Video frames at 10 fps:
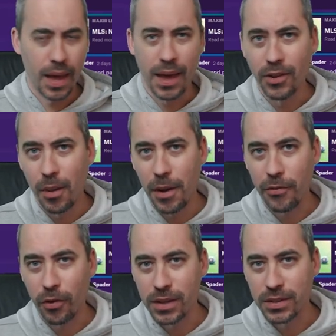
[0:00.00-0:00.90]
Hello, my
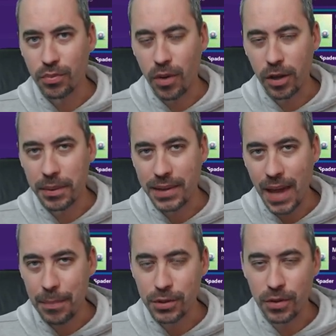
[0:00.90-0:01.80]
friends. Welcome
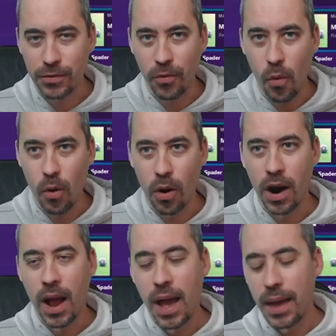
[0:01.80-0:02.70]
into episode four.